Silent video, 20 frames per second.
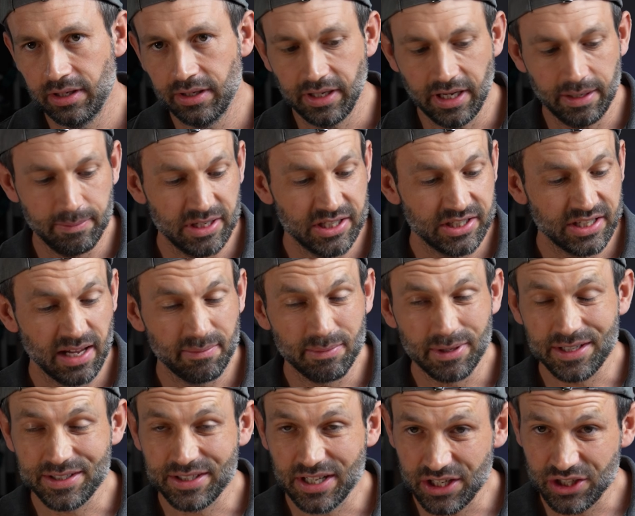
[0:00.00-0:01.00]
Image
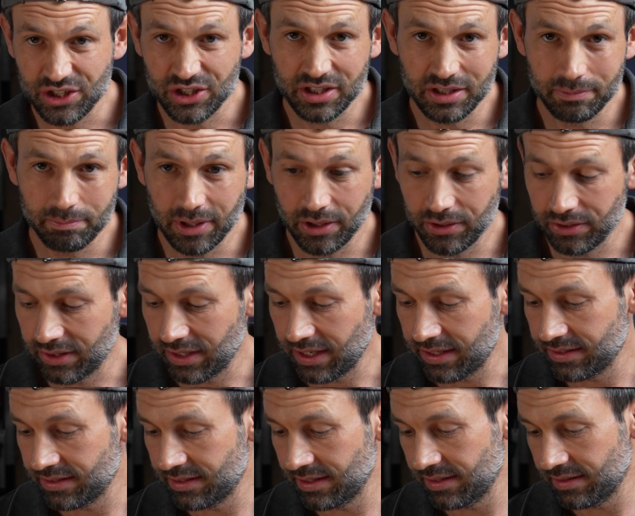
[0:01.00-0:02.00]
stabilisation in both
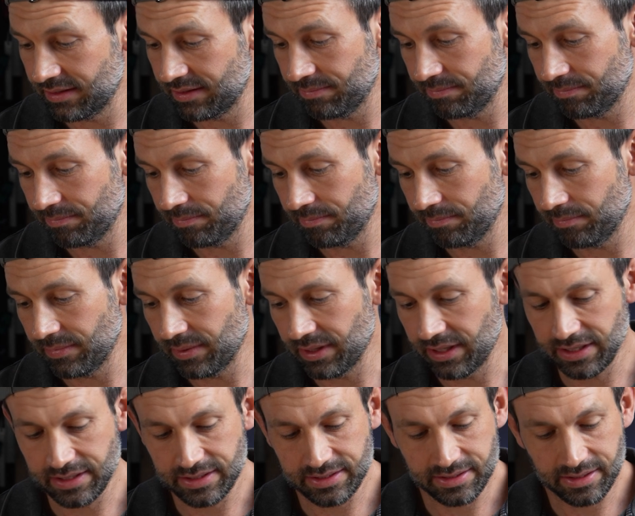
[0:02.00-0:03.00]
lenses
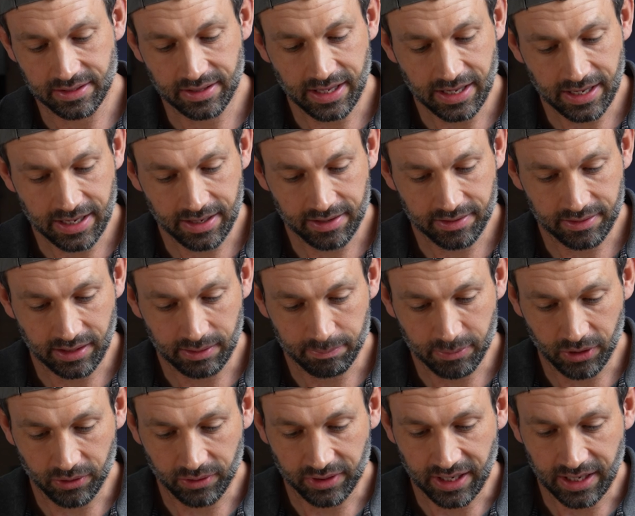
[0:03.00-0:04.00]
is there. They
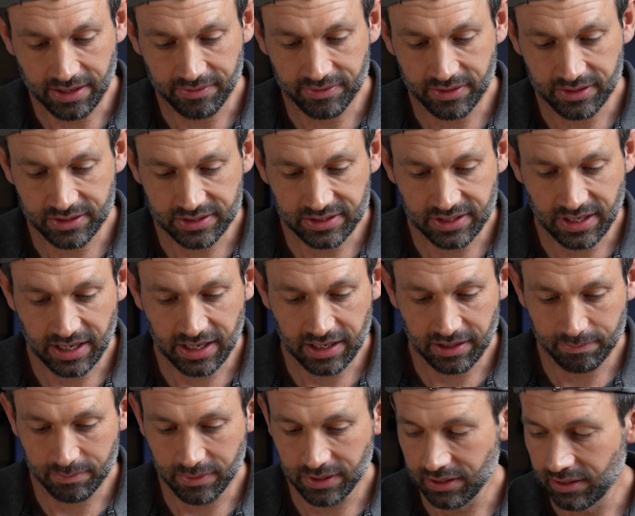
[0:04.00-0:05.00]
both have the
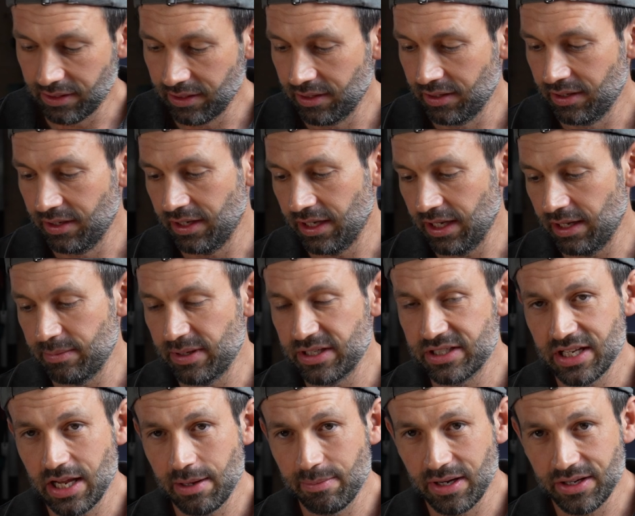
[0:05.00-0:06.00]
same image
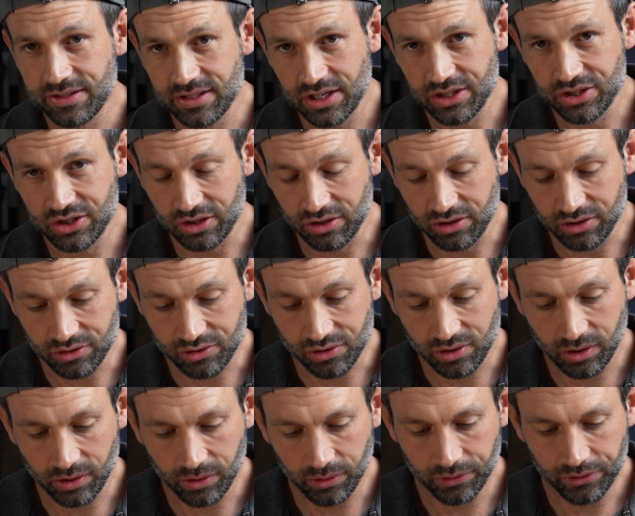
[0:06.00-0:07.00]
stabilisation
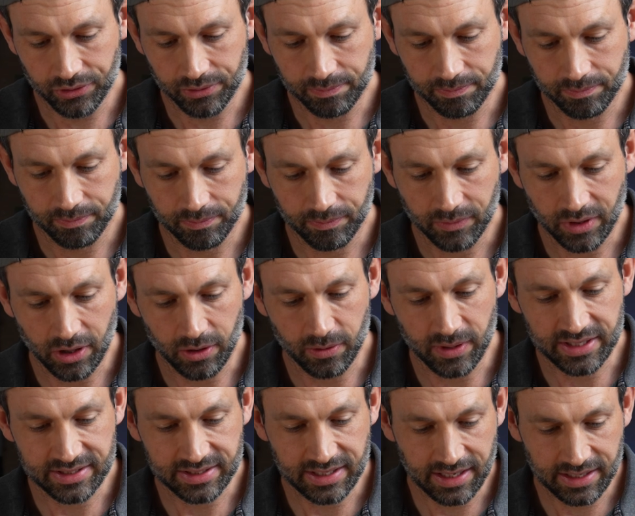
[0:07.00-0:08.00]
controls,
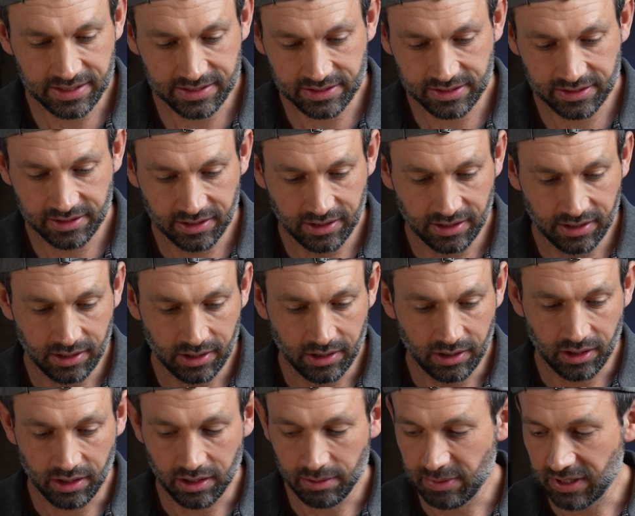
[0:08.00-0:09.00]
OSS,
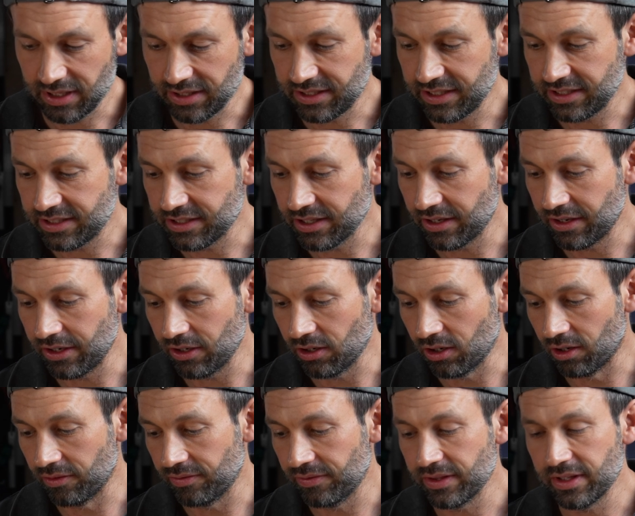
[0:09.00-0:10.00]
the ability to turn it
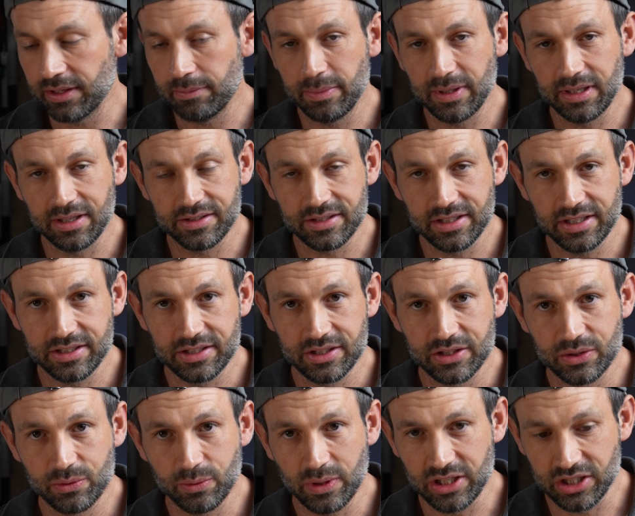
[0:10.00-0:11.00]
off and the ability to
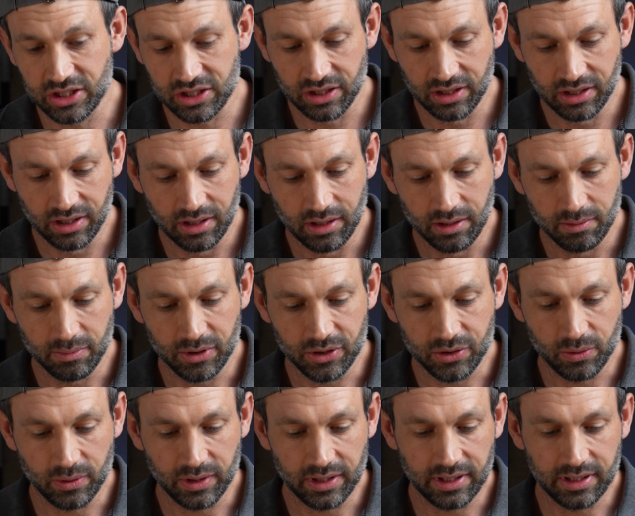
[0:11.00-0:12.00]
switch
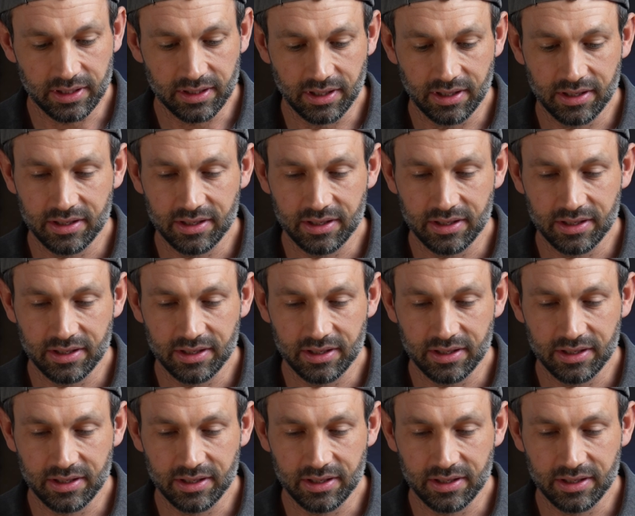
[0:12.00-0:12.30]
between